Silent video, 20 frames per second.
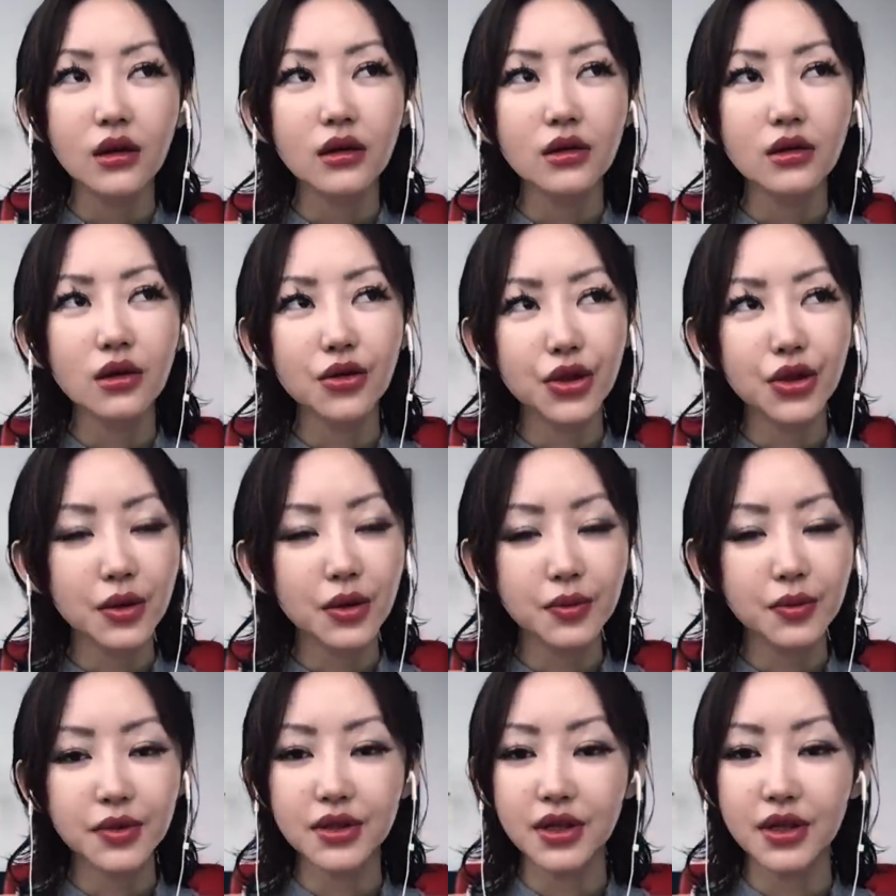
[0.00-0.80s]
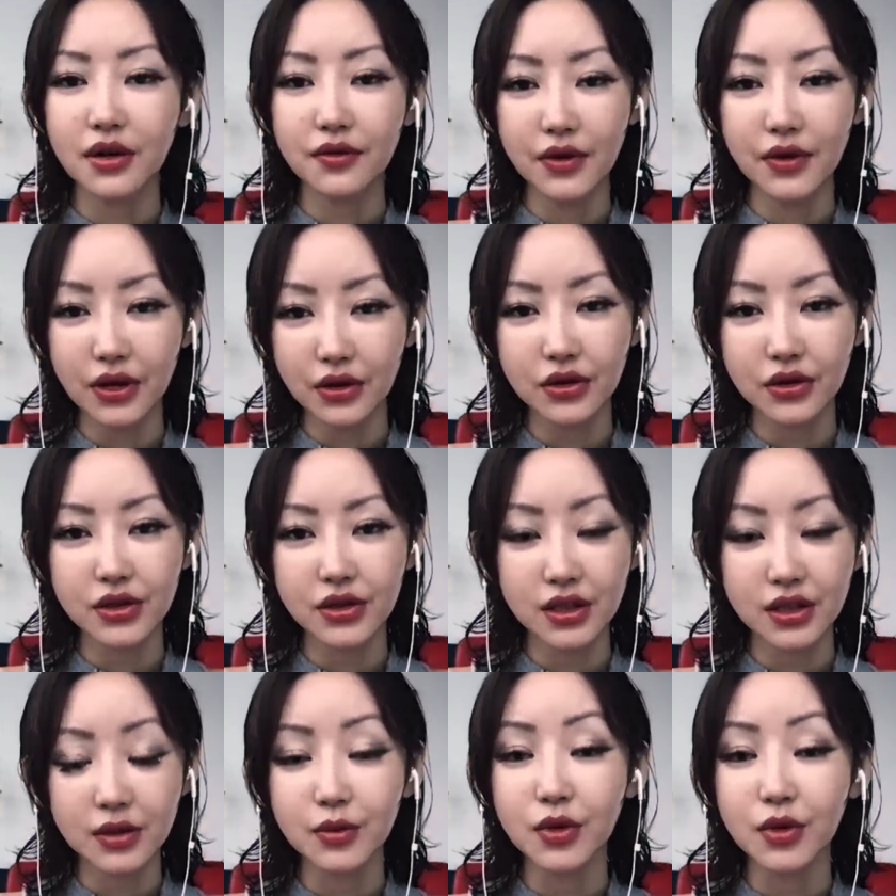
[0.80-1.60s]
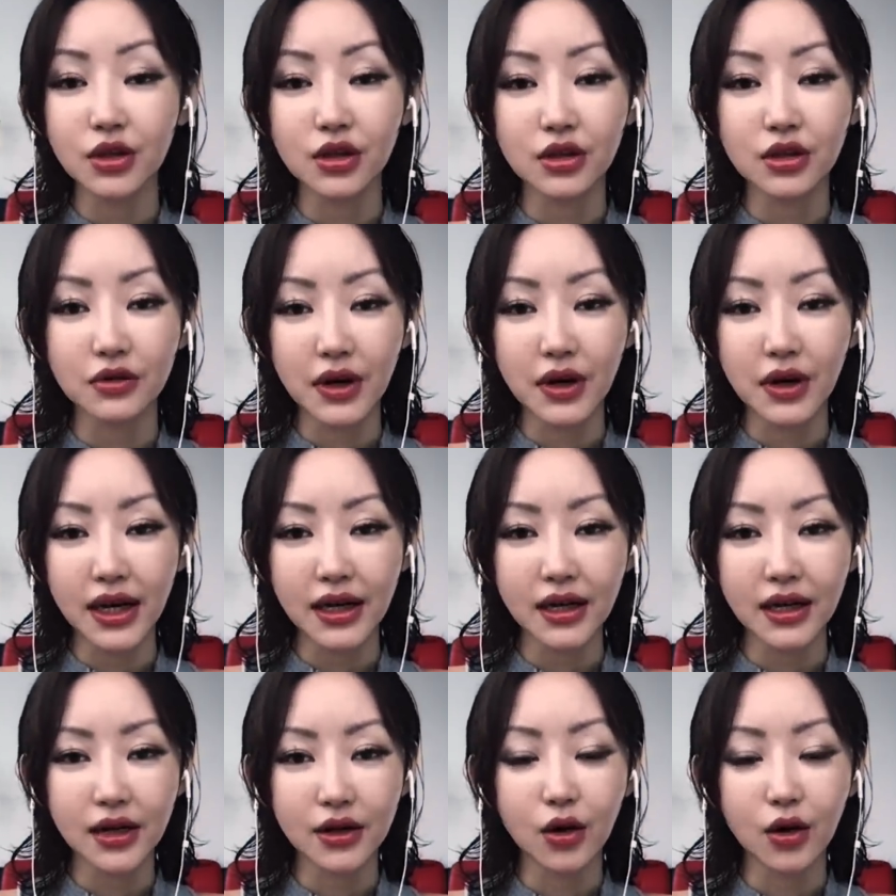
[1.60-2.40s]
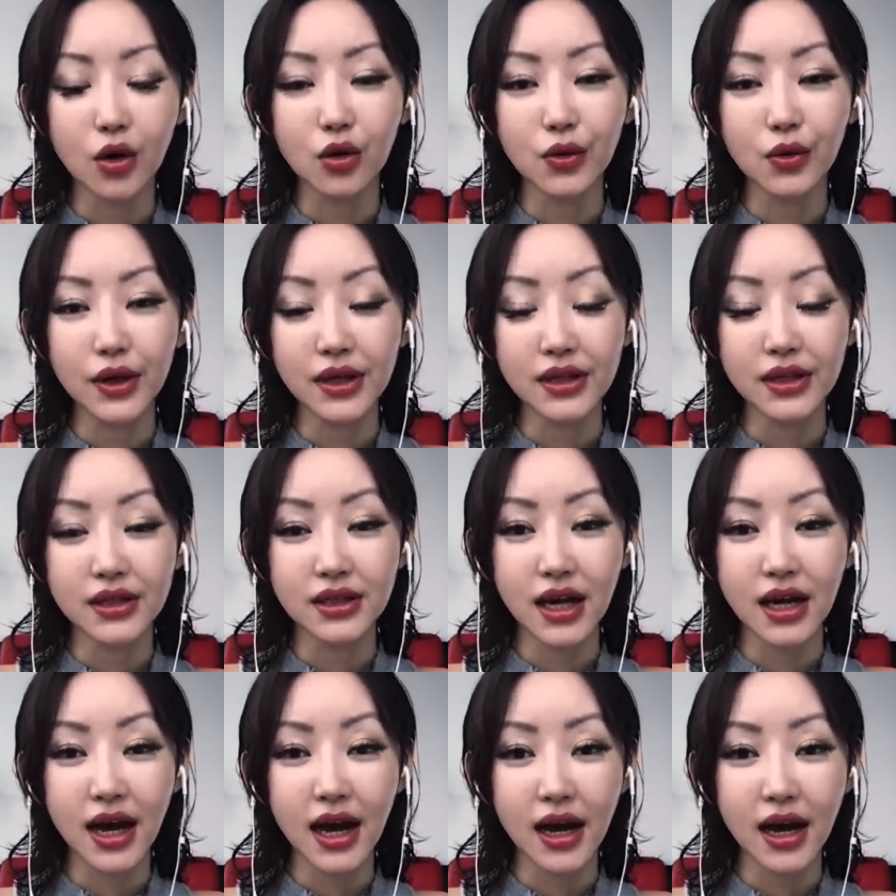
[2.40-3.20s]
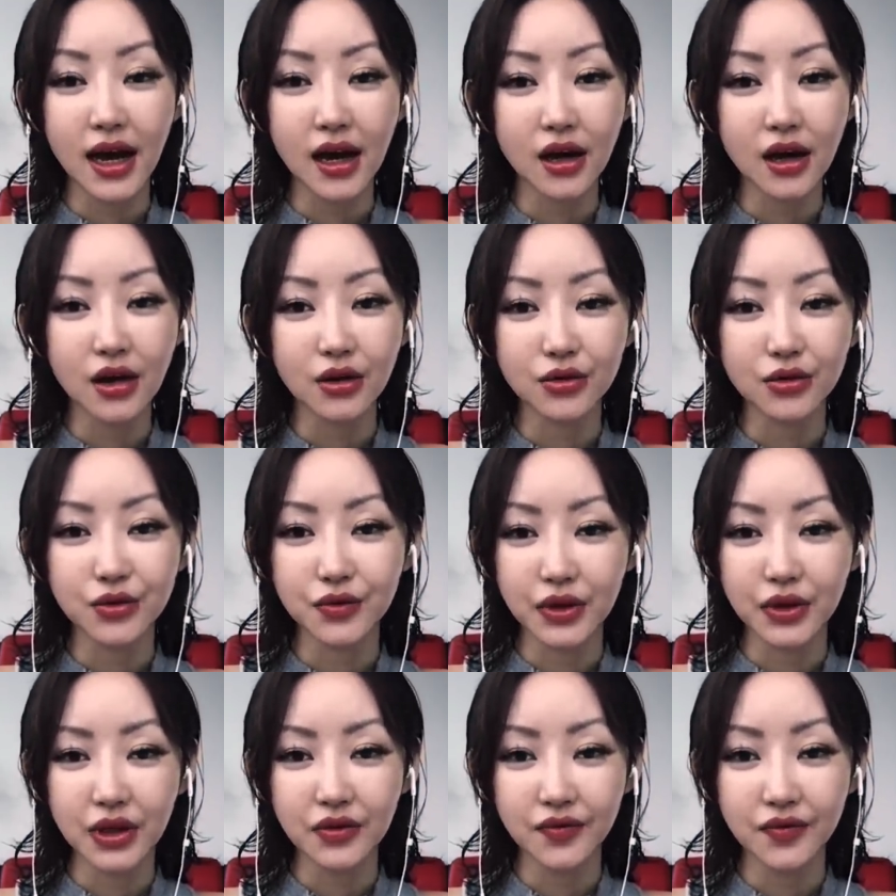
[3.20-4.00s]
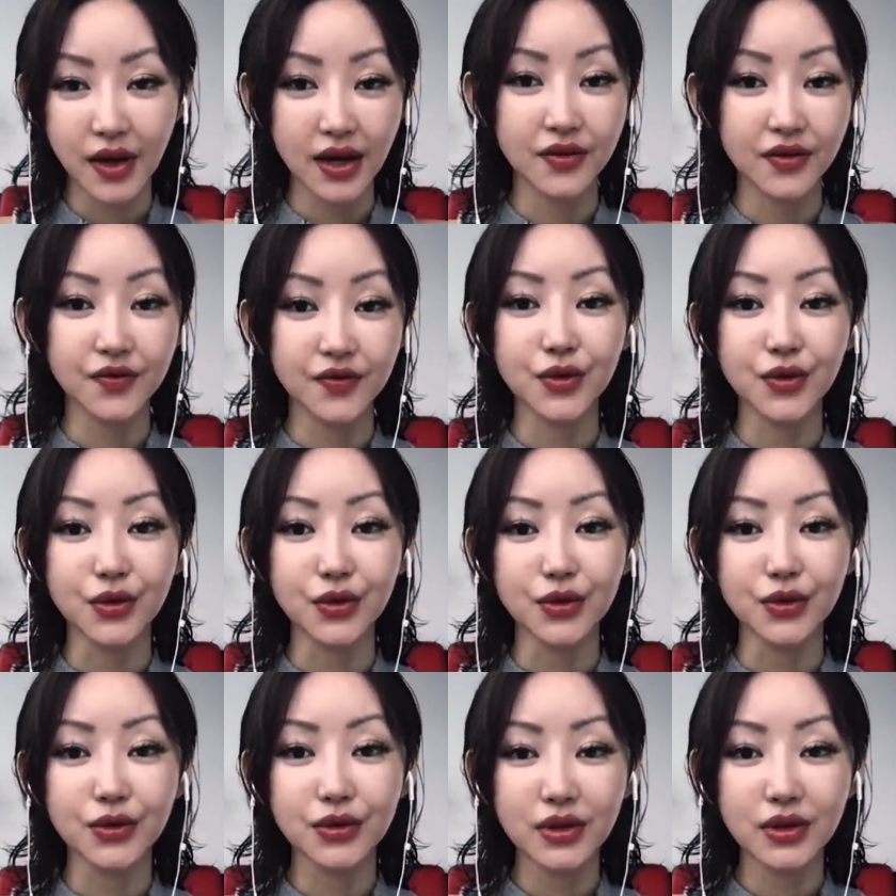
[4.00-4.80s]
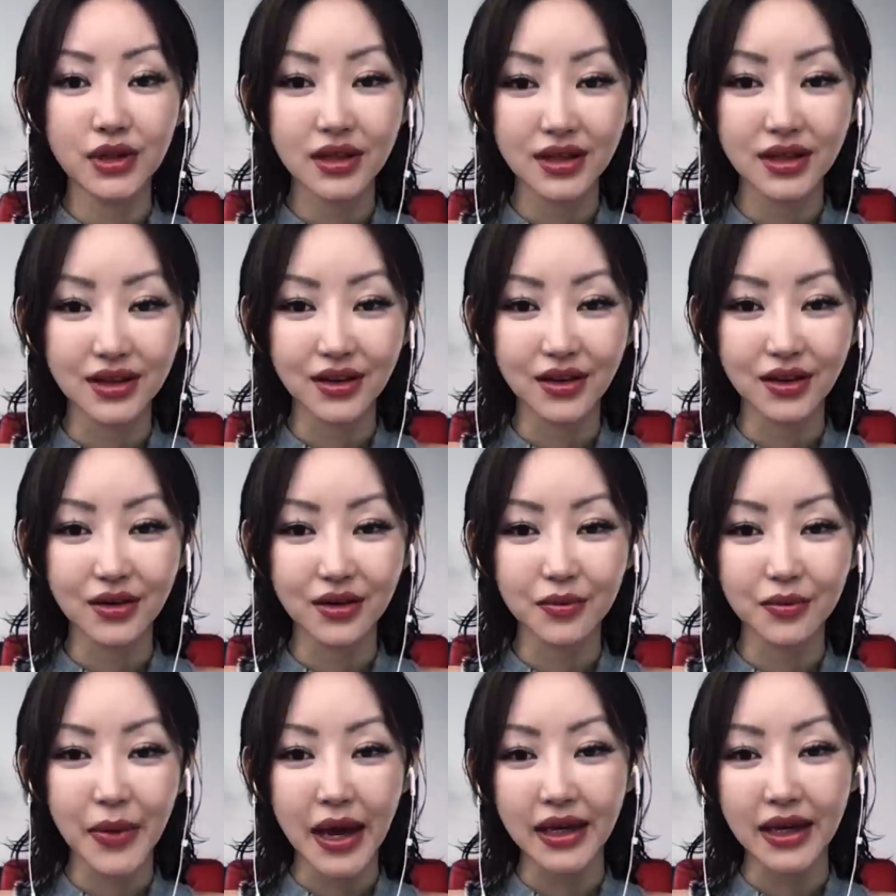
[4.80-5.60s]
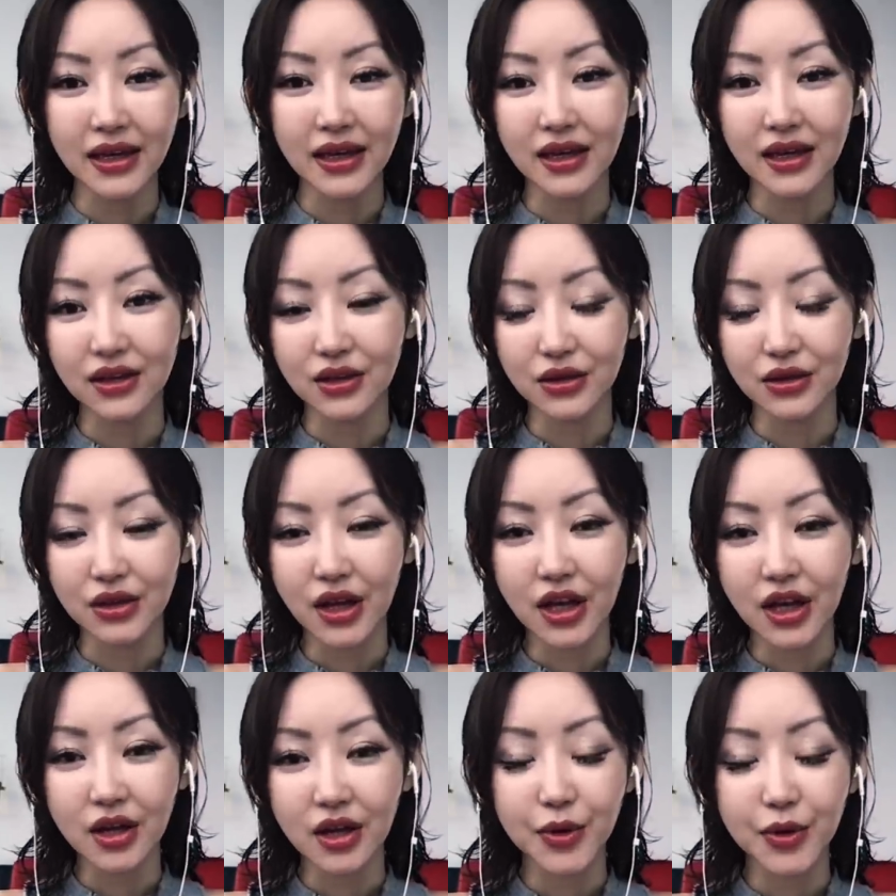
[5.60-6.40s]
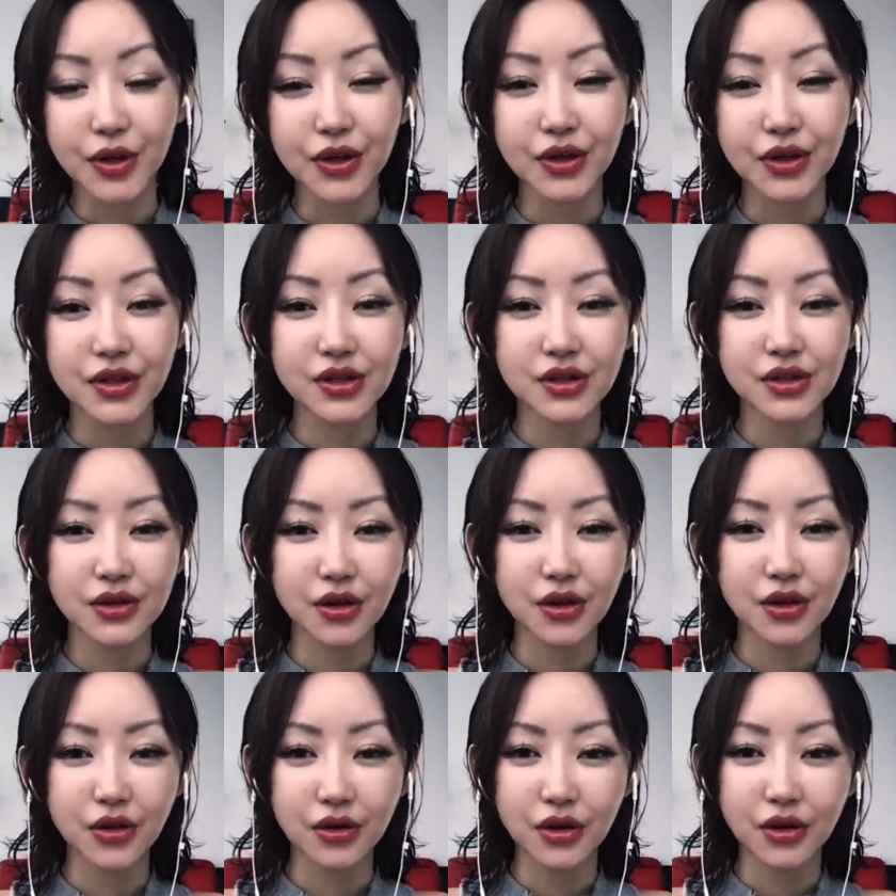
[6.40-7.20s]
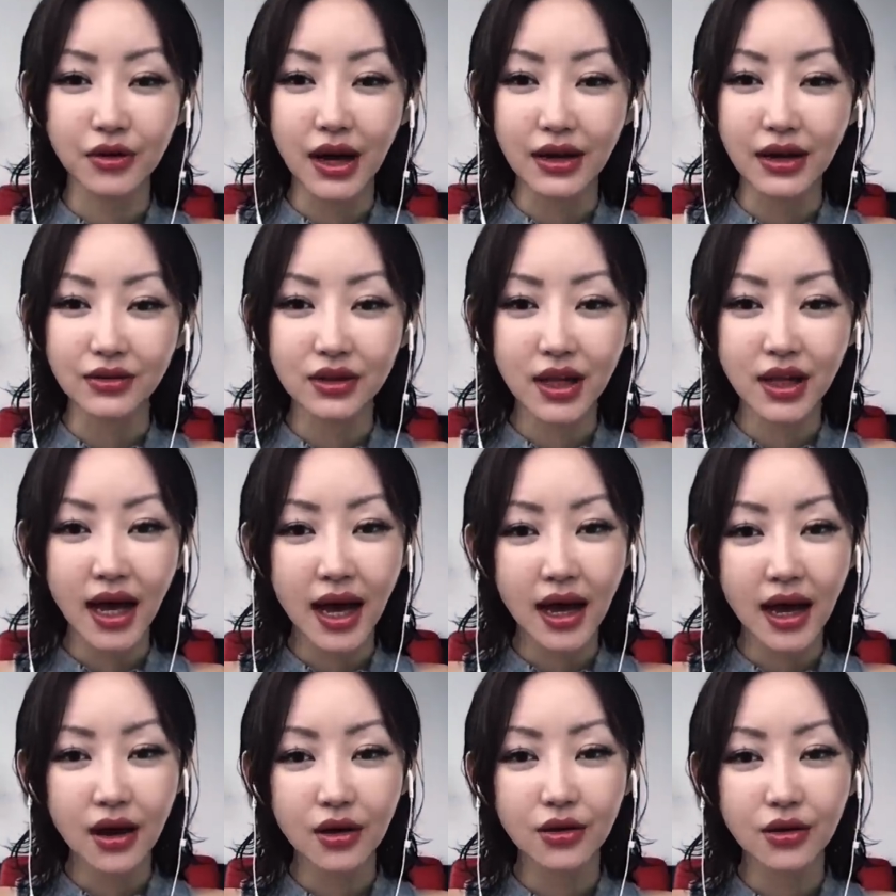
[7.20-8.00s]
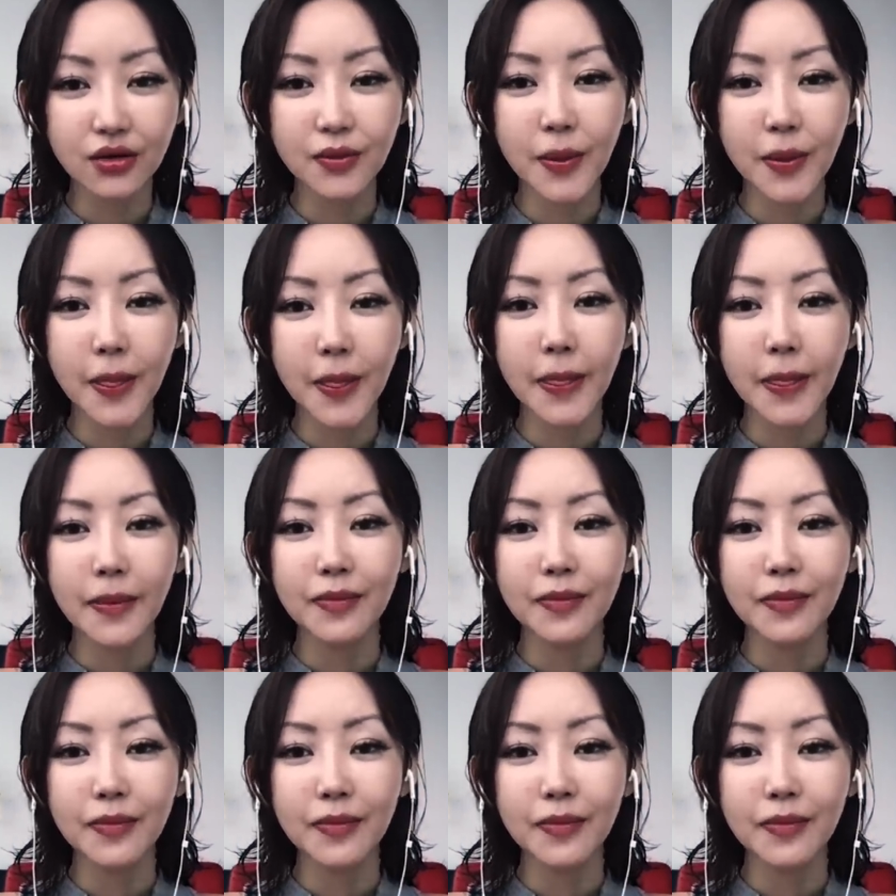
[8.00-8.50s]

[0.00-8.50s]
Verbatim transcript: The themes are very similar, right? Like always, how do we find food? You know, begging the neighbors, going around town,